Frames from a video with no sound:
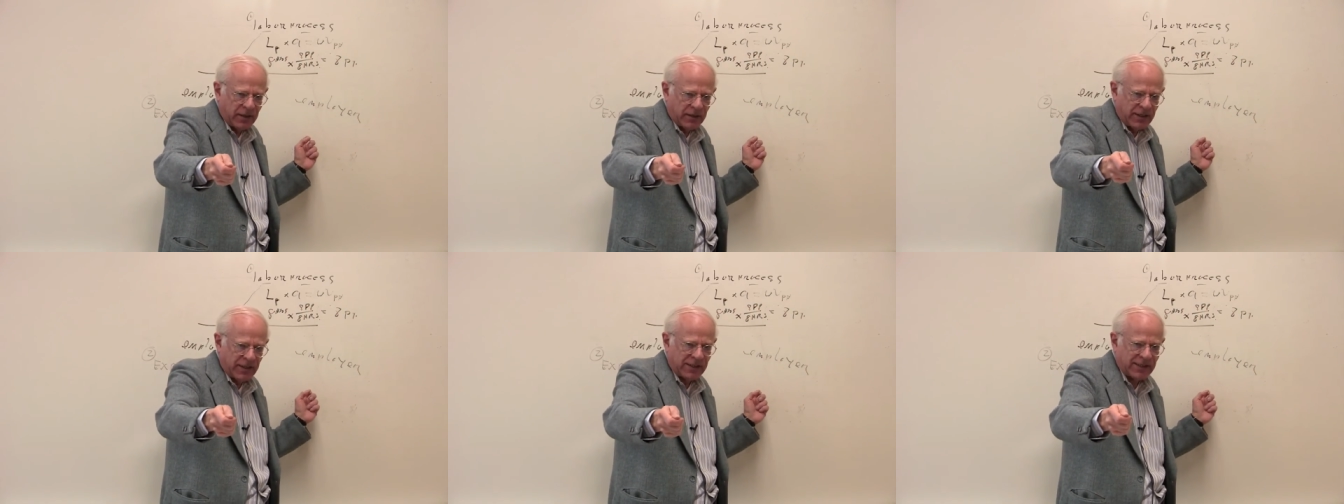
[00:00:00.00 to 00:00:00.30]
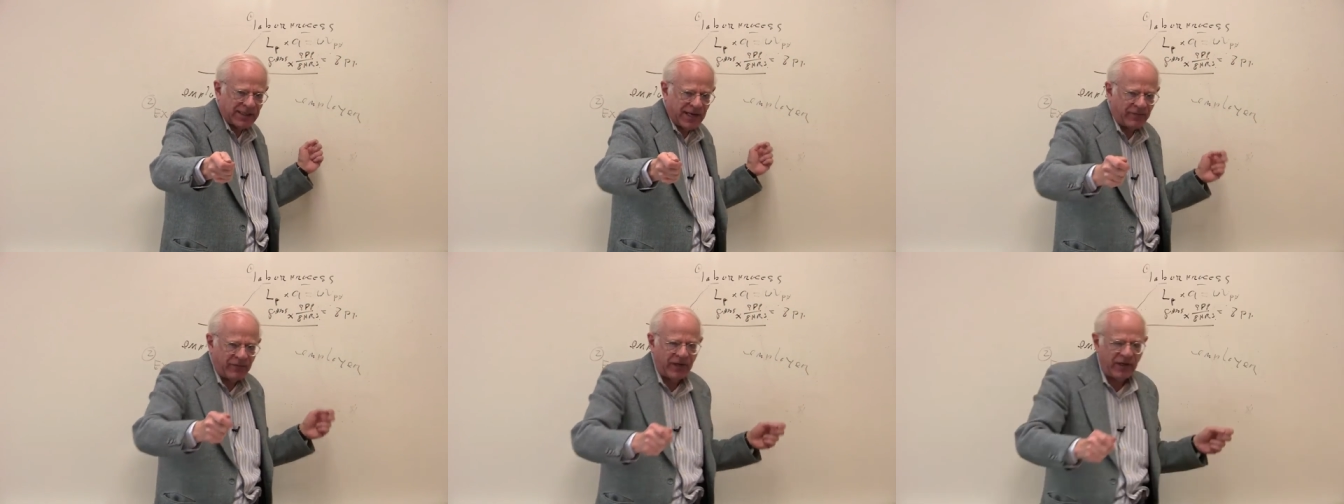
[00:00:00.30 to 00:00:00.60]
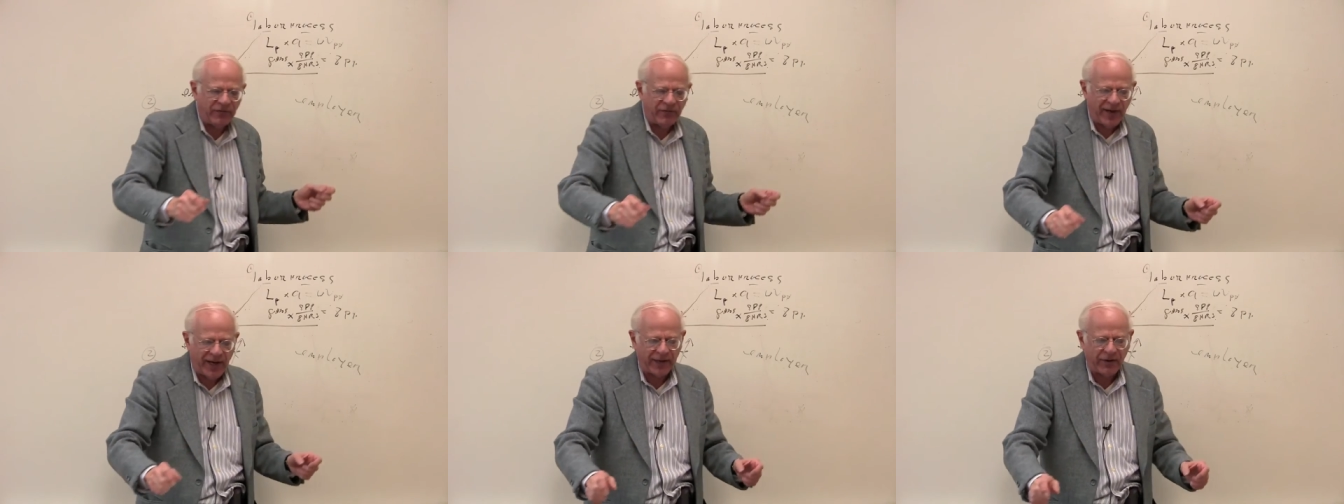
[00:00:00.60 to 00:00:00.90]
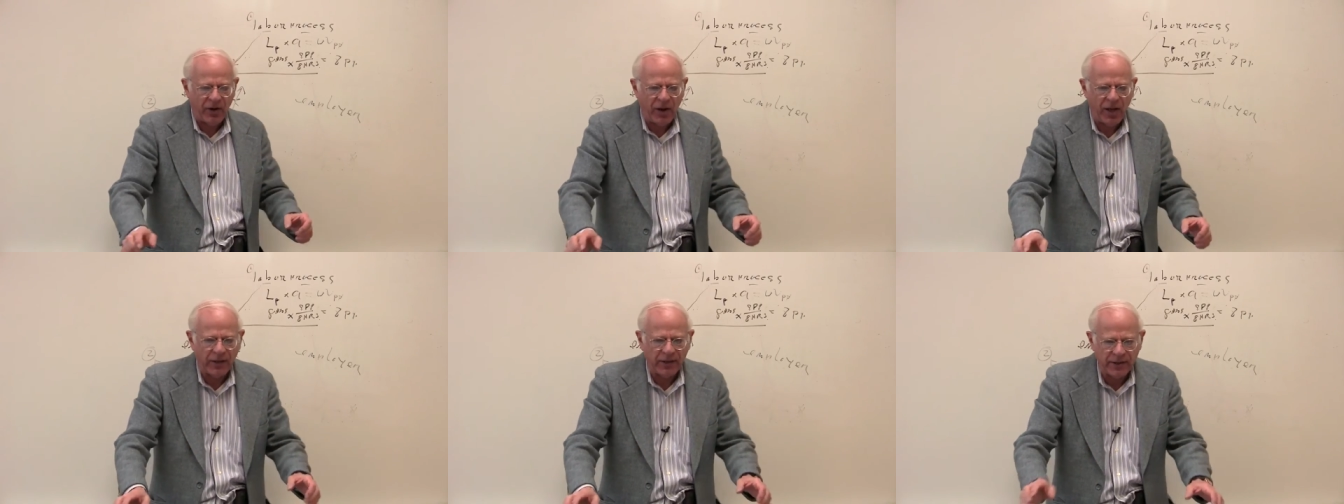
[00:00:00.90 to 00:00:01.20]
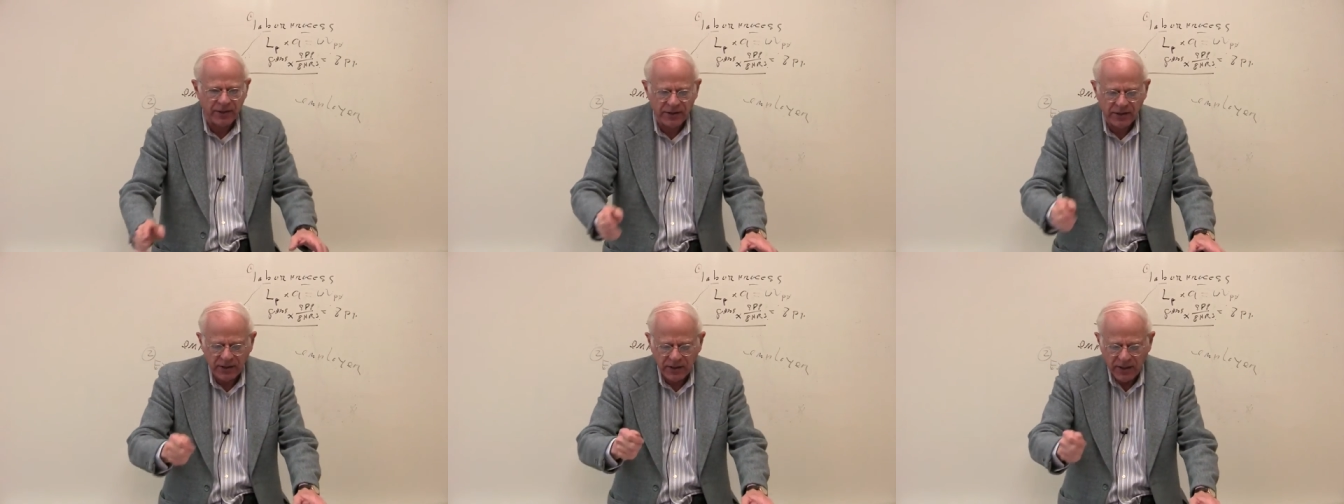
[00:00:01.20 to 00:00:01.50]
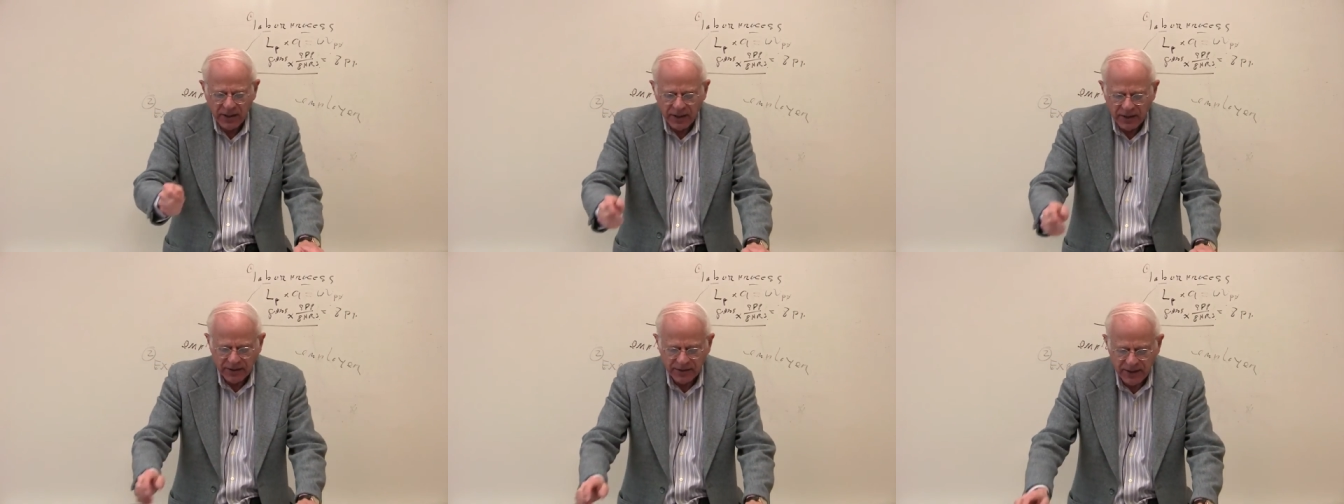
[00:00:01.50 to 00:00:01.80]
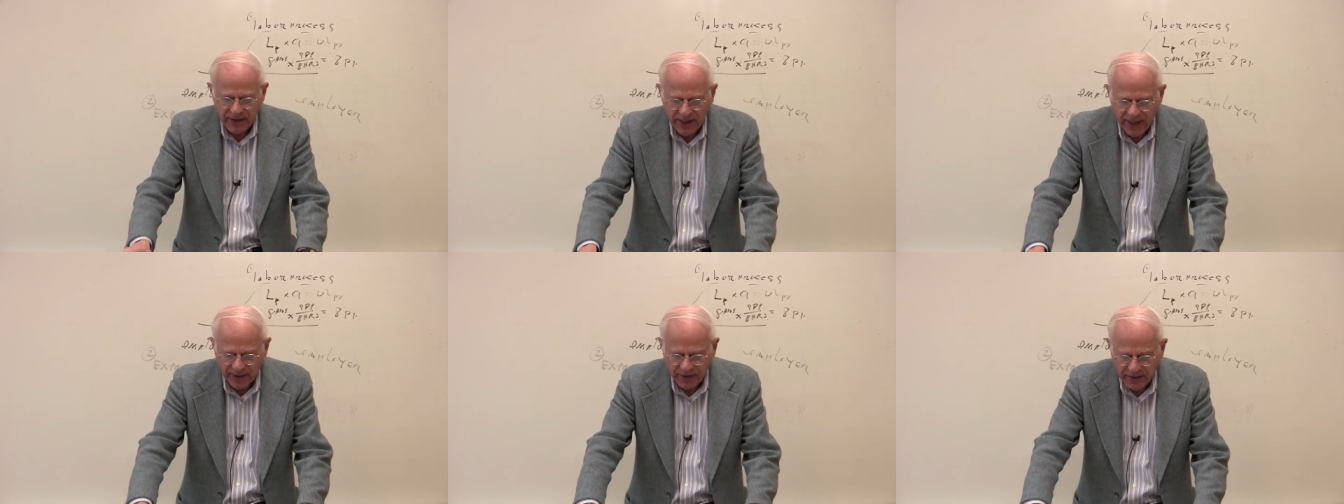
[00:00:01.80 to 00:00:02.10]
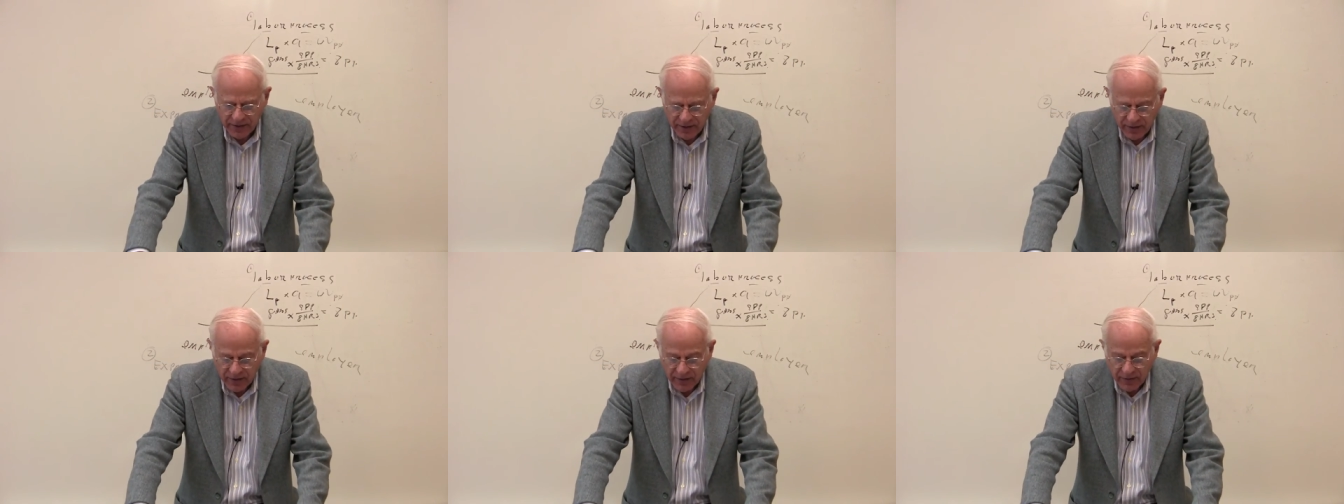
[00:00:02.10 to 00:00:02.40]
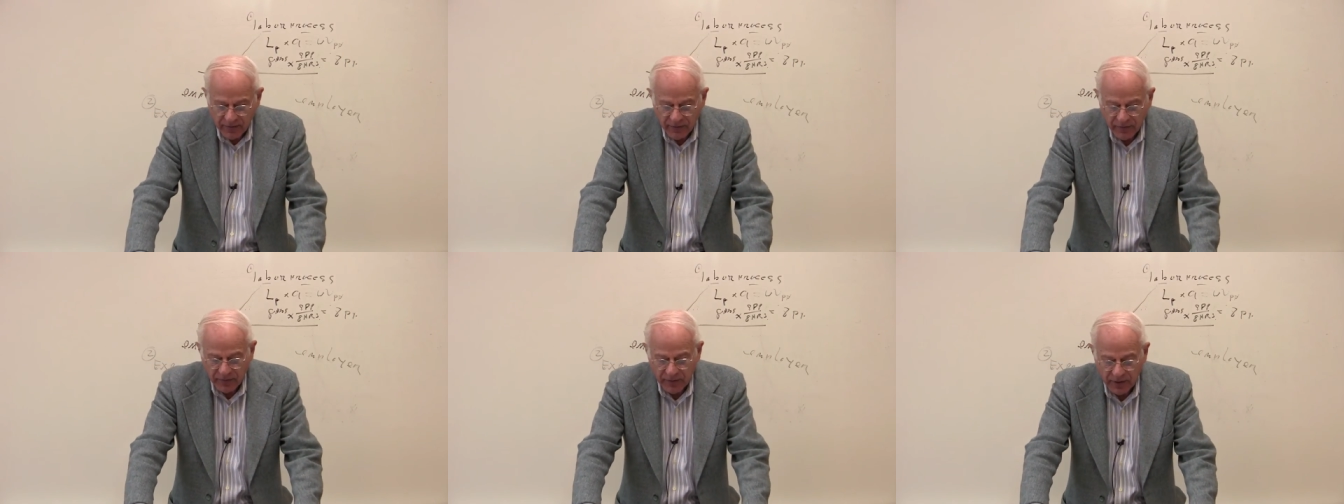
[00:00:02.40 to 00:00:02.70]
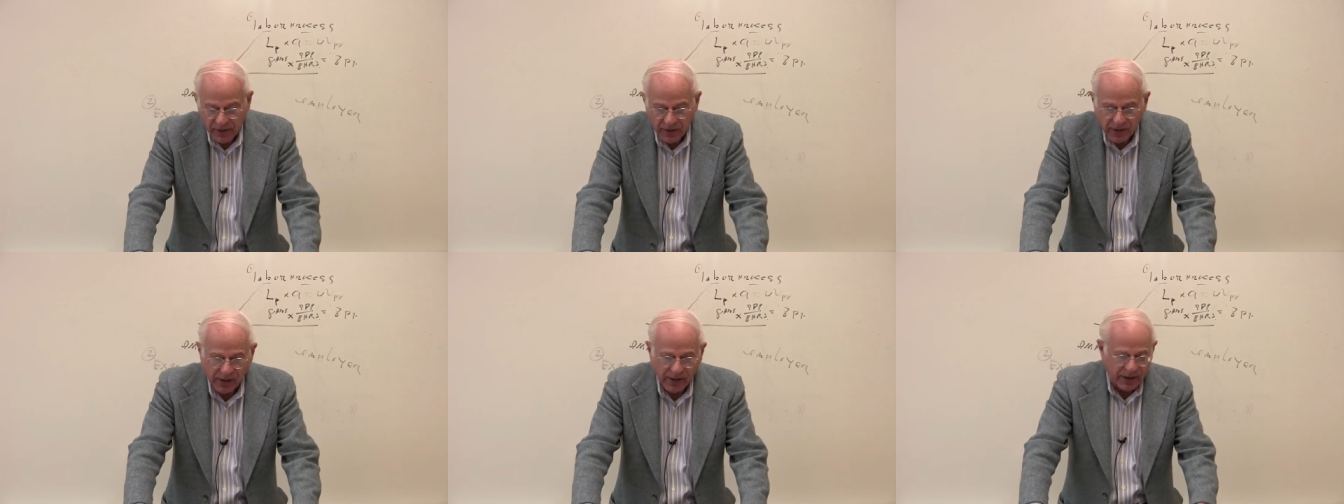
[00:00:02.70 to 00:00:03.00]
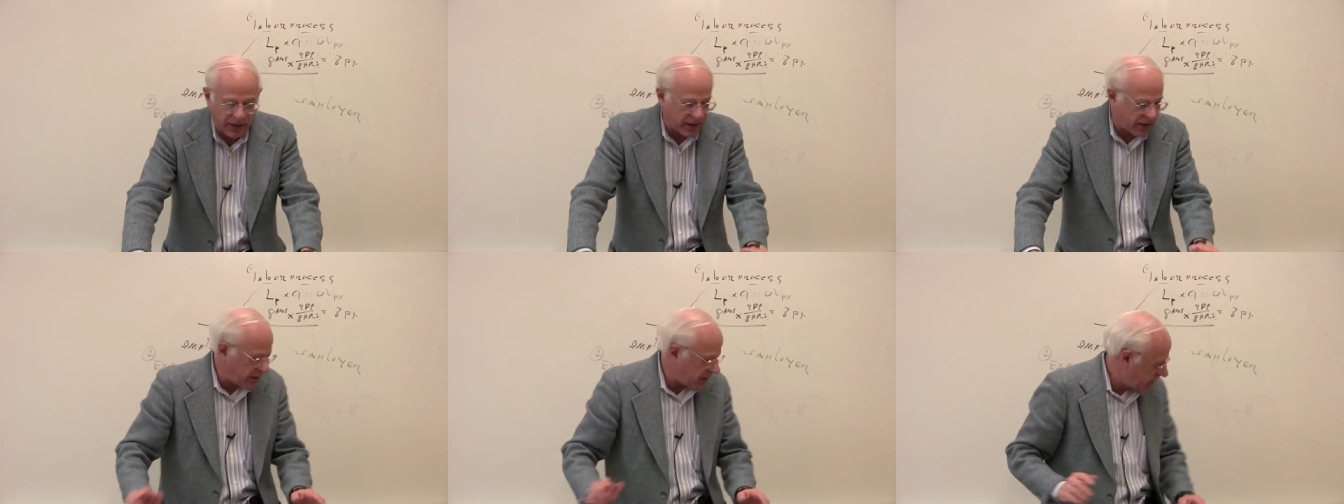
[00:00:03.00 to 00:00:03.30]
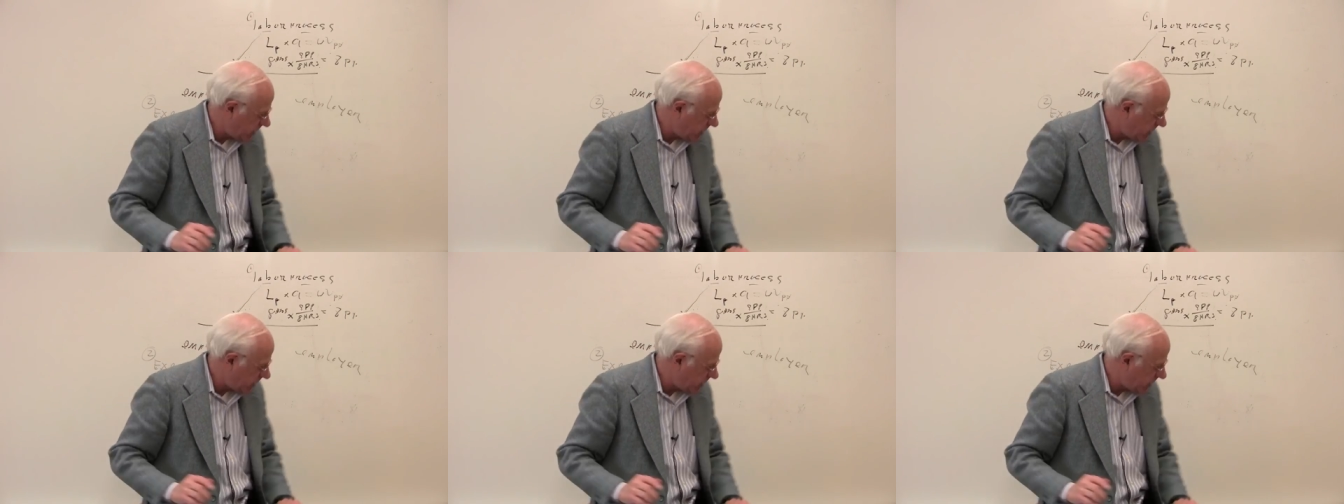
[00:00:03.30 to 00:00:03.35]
this $75 to get the guarding.